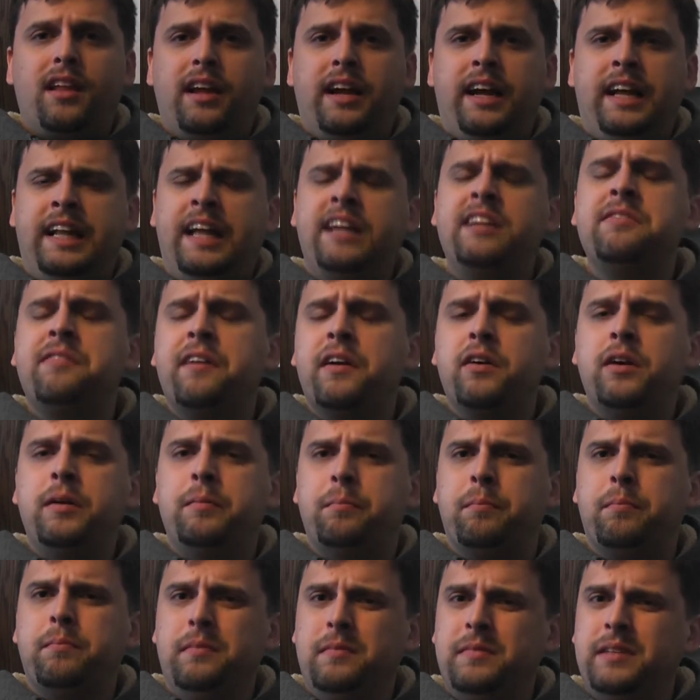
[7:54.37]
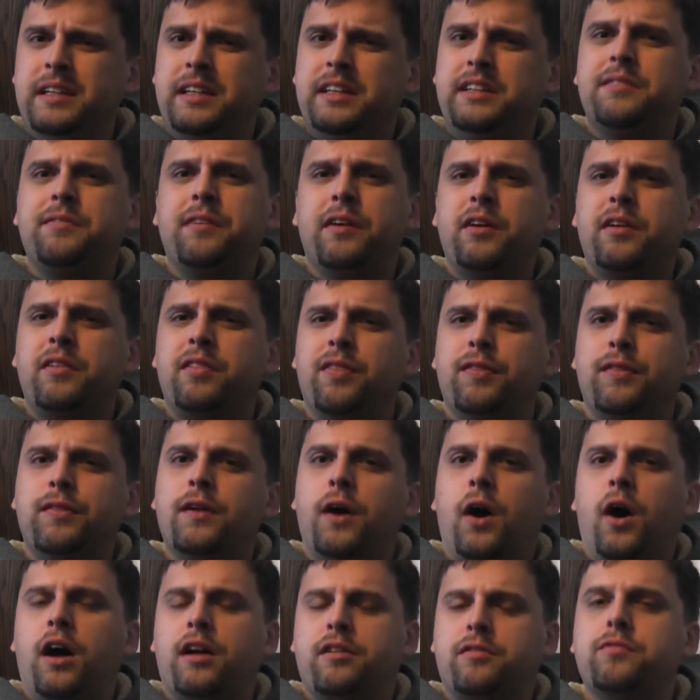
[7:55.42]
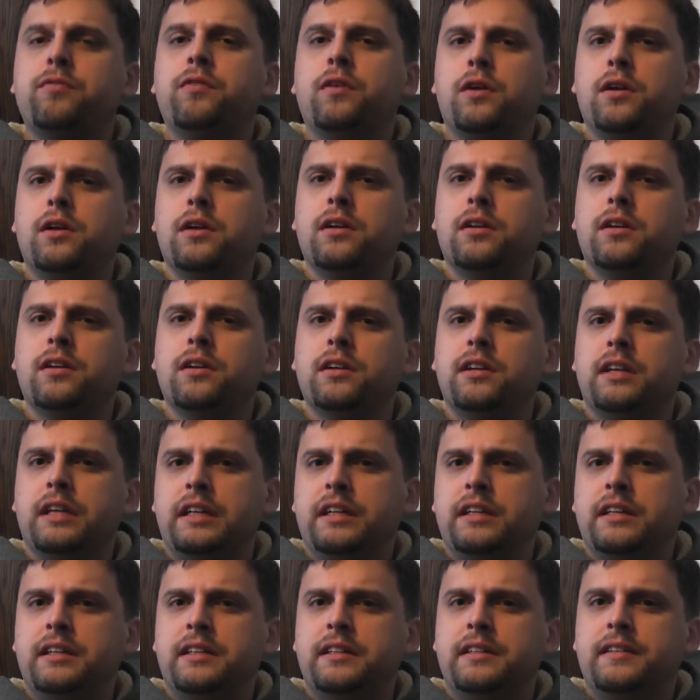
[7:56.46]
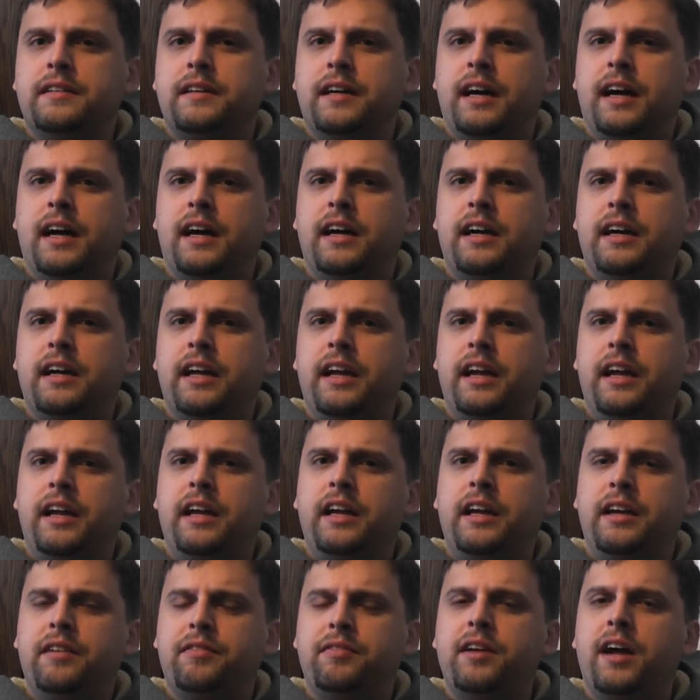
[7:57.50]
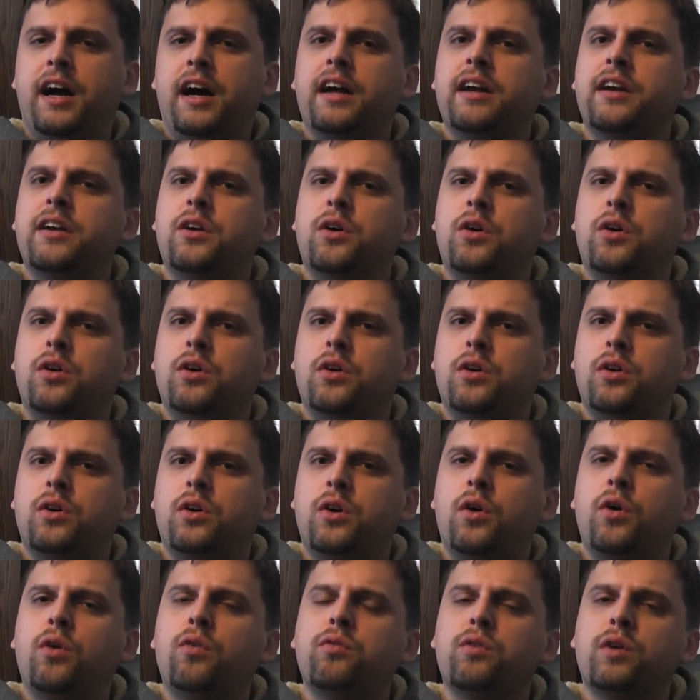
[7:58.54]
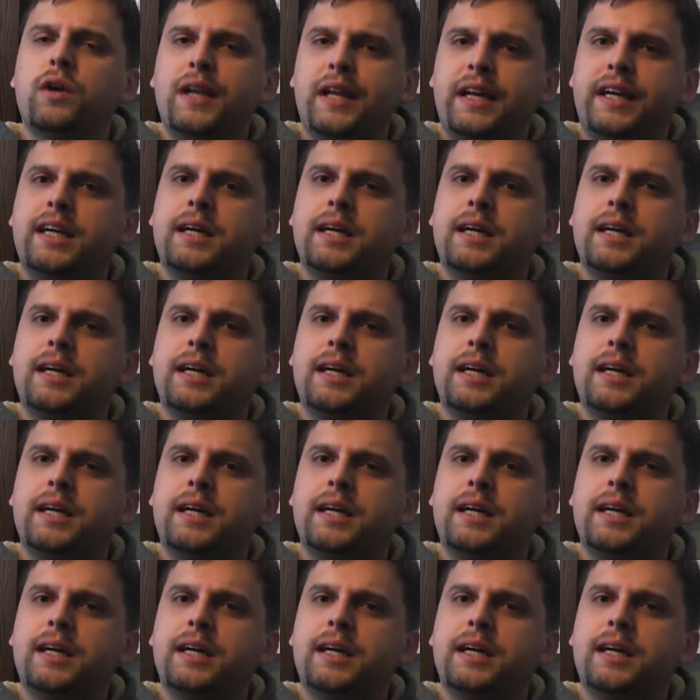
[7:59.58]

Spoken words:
it's a very thoughtful, if not overly